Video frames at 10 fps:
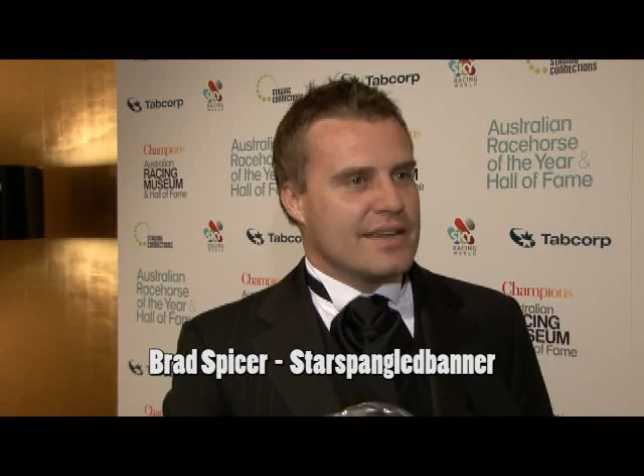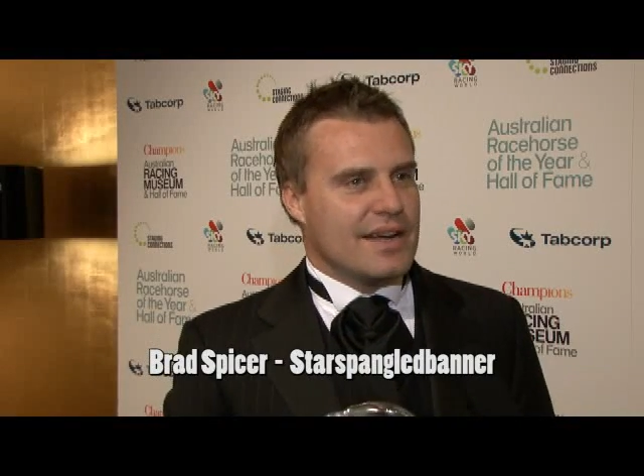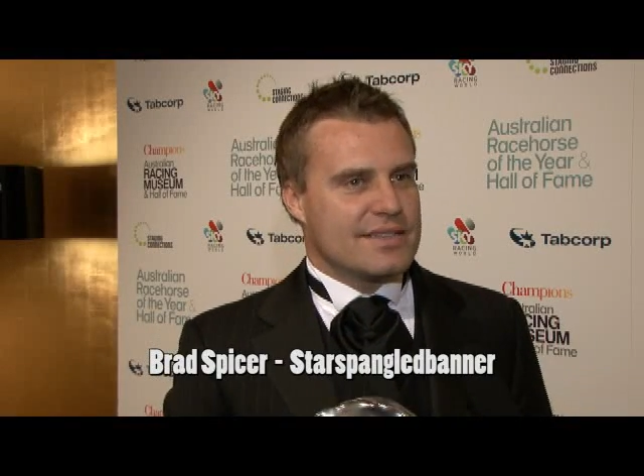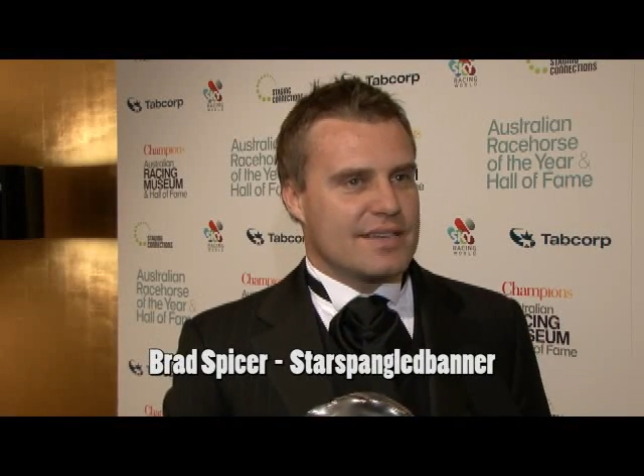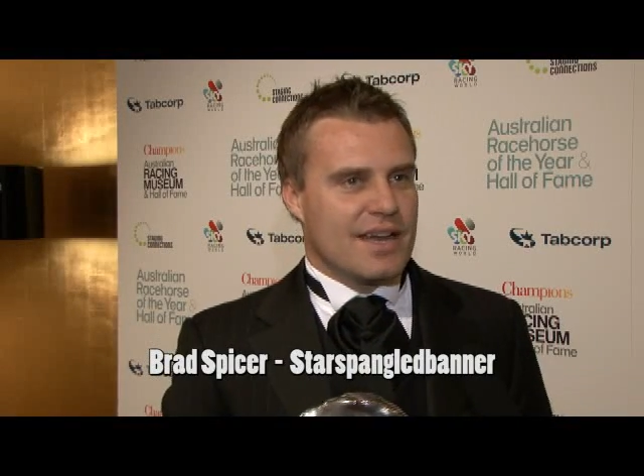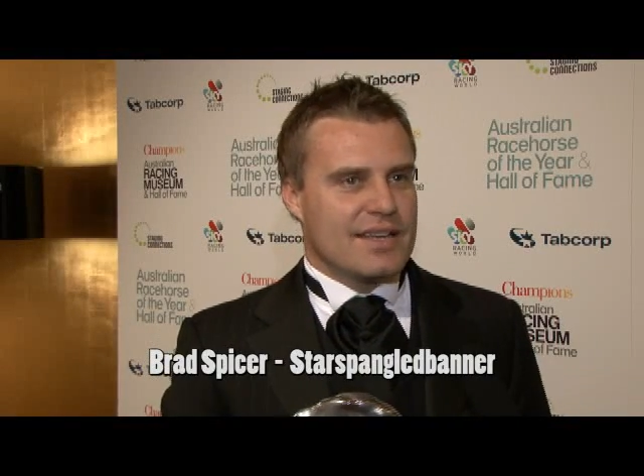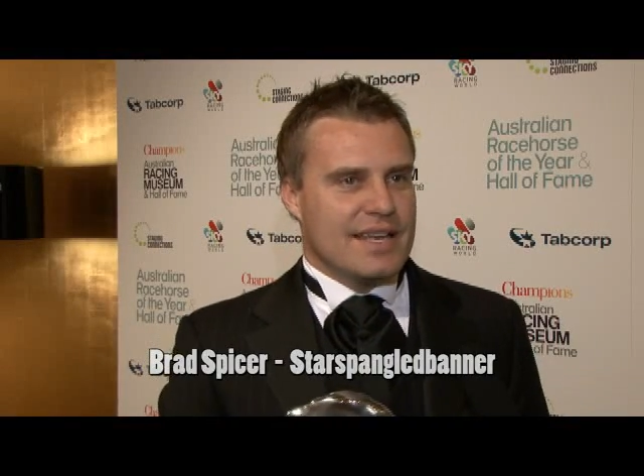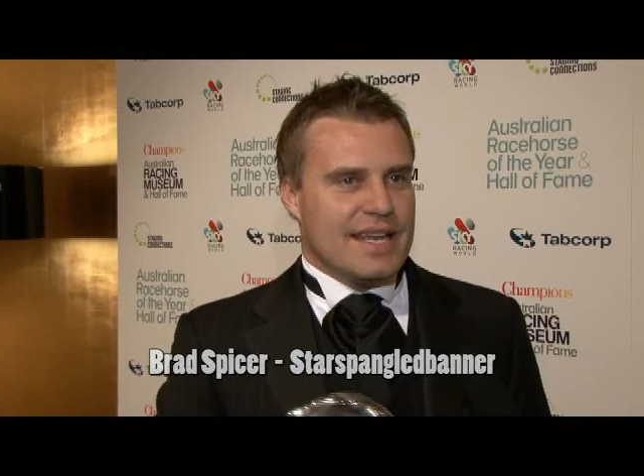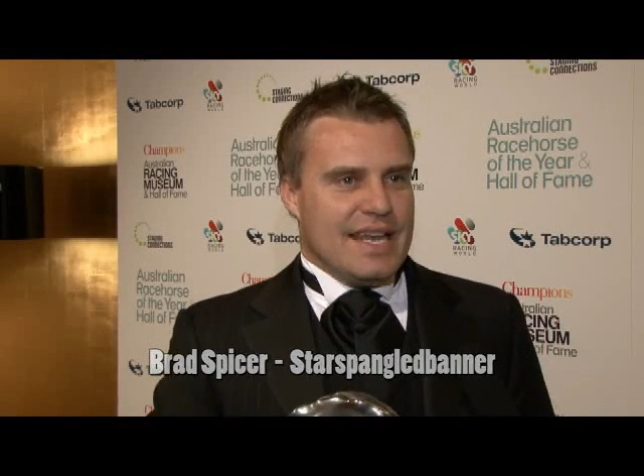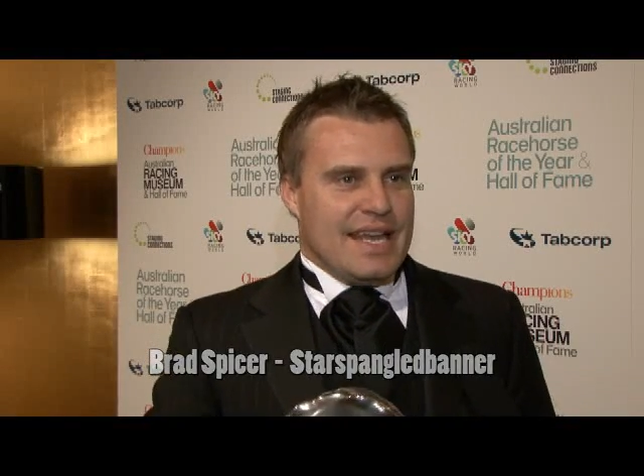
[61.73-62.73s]
you know, so
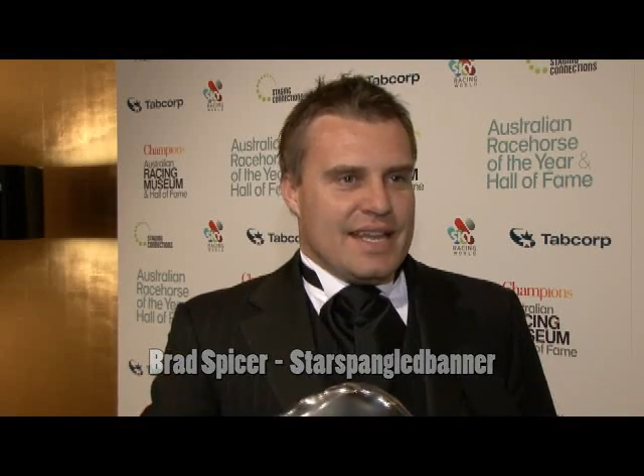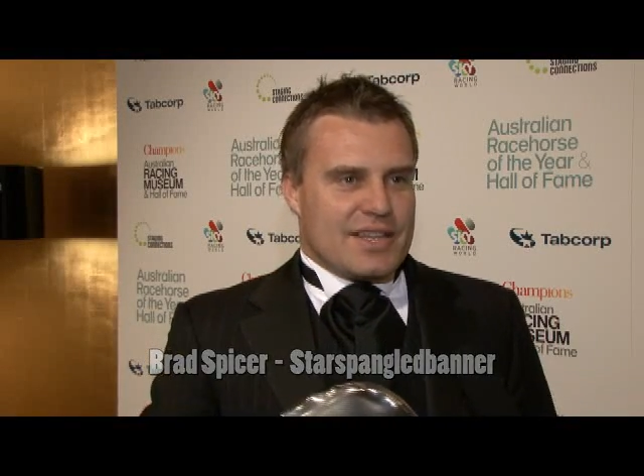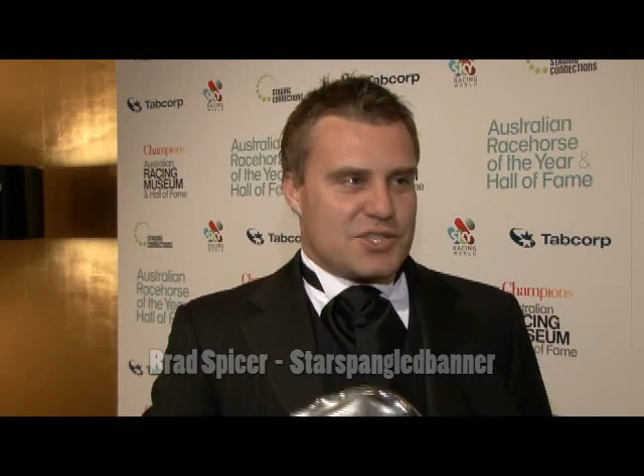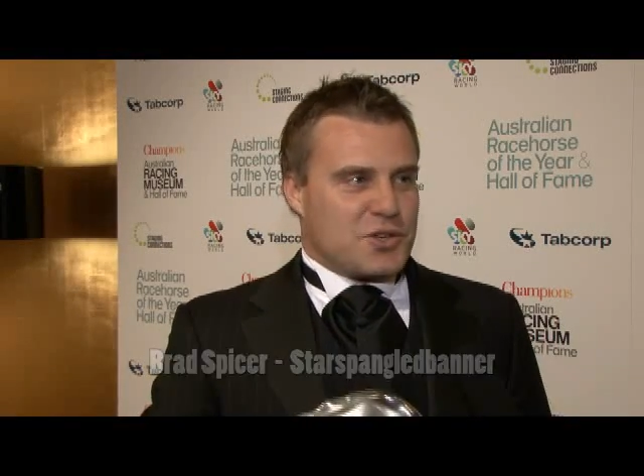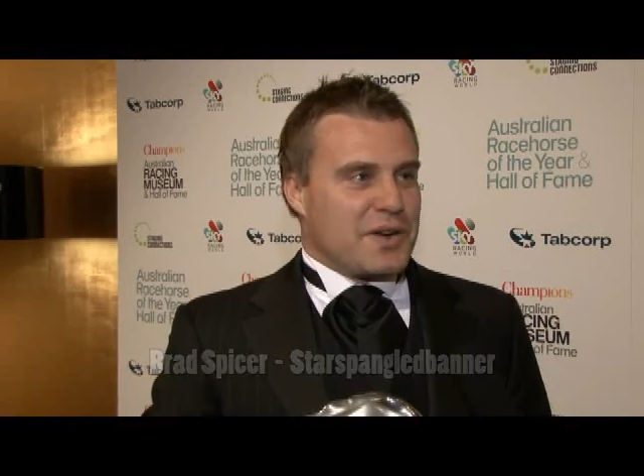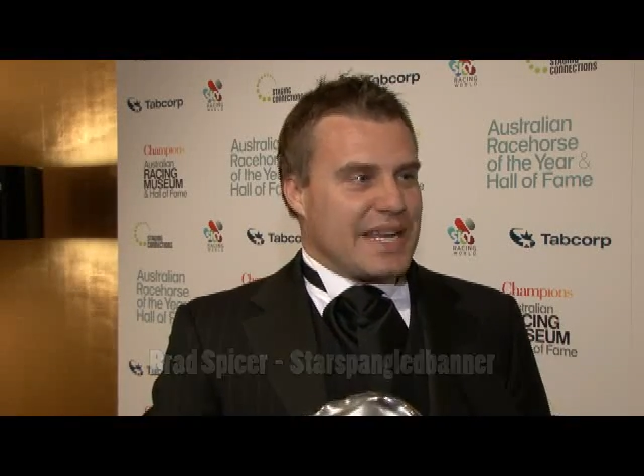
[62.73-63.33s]
the story